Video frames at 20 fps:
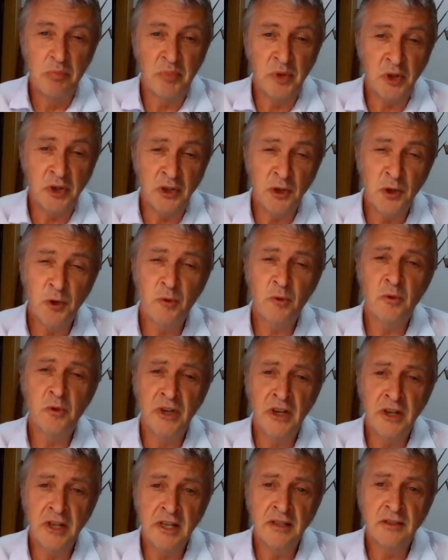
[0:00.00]
but you
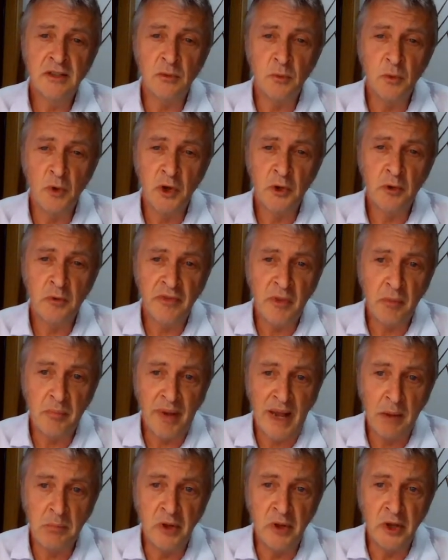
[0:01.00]
will need to work with the
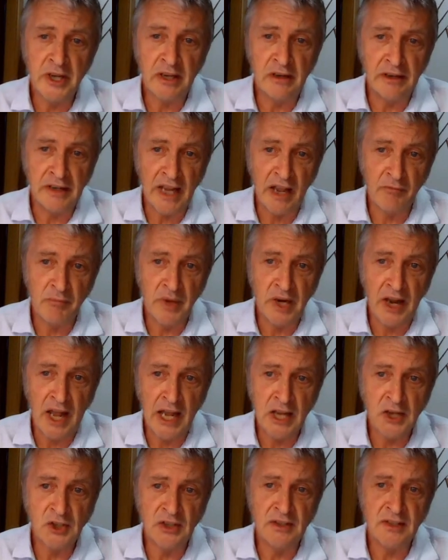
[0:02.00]
public and government
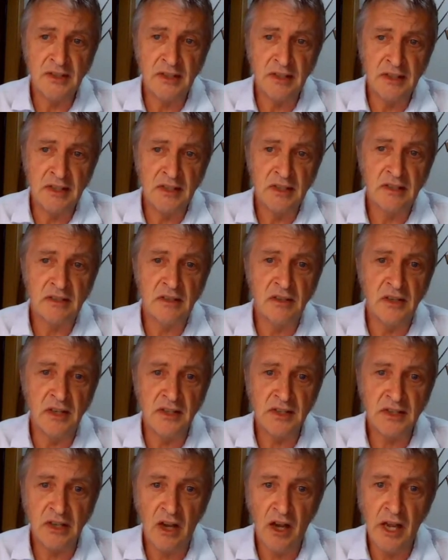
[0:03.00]
agencies to
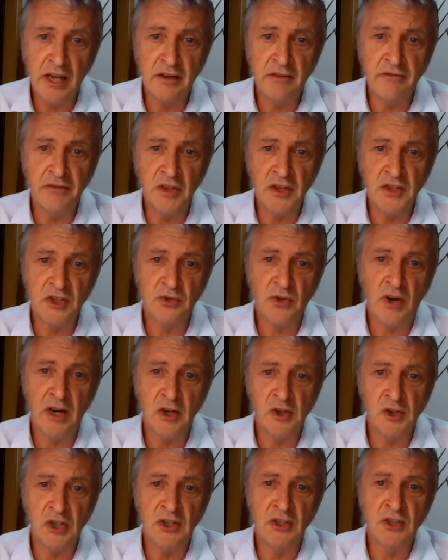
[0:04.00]
decide if these
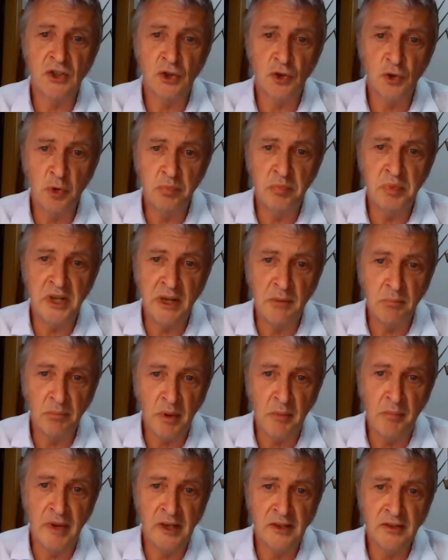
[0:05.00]
strategies should be
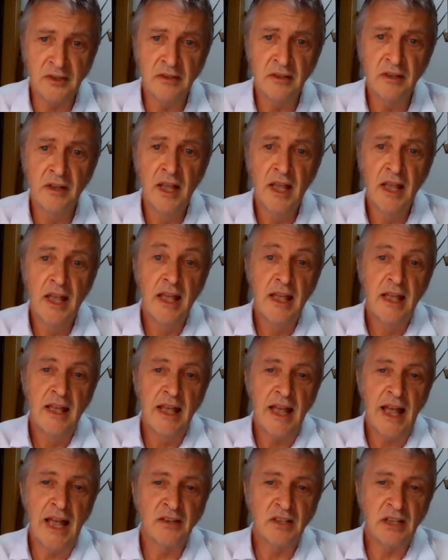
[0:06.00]
implemented
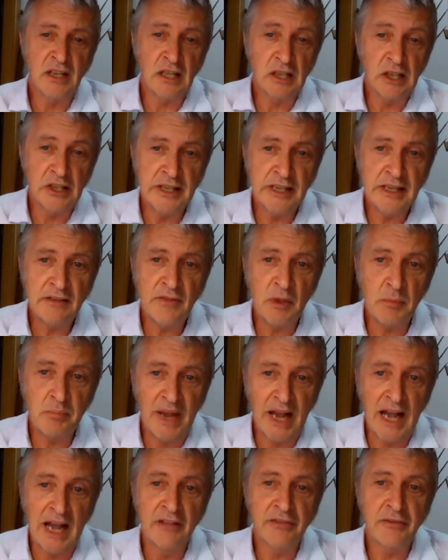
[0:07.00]
and to clear the
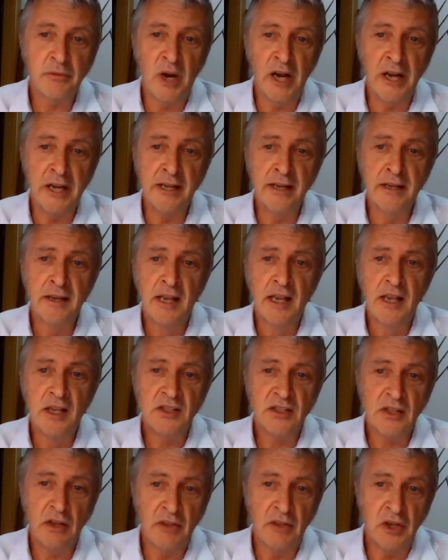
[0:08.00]
pathway
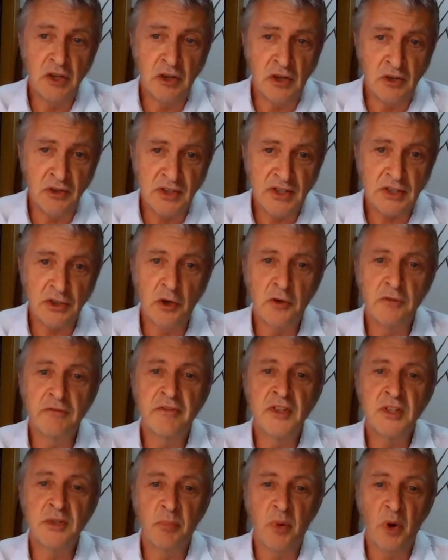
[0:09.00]
so that you can
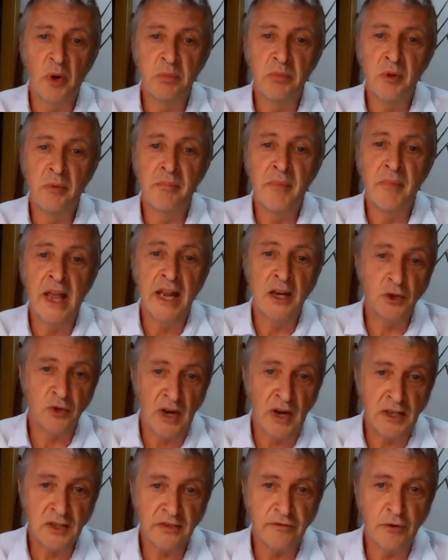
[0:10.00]
solve this problem and
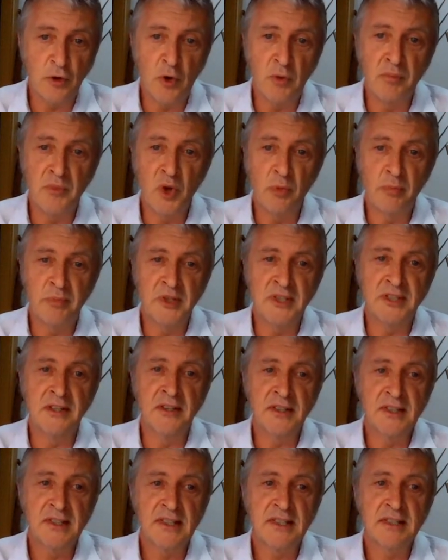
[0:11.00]
transform your
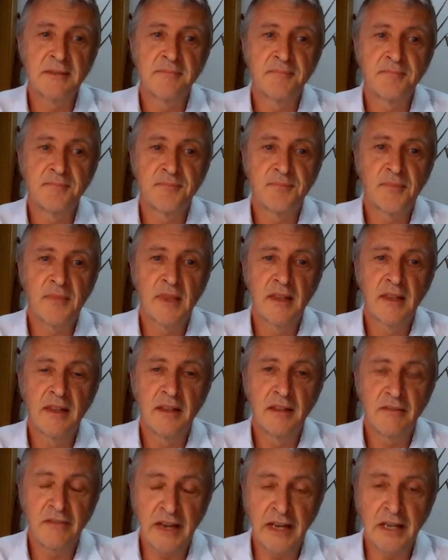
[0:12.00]
business.
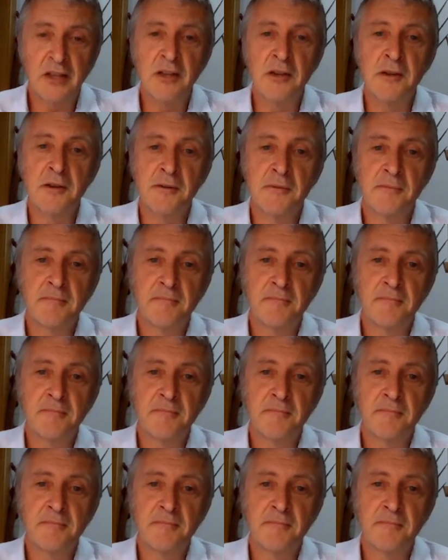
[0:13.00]
Thank you.